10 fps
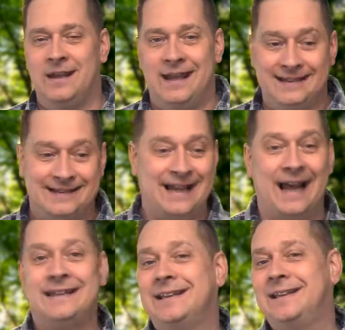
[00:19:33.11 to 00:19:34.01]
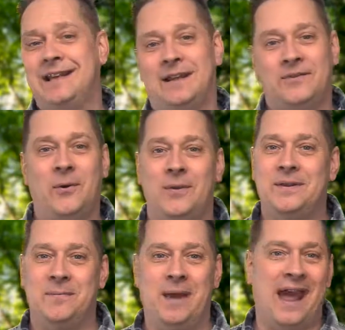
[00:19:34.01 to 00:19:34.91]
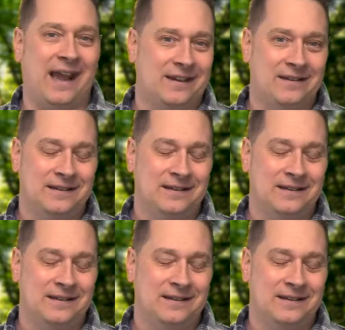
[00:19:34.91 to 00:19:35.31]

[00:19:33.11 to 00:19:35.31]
is not the thing that's holding you back.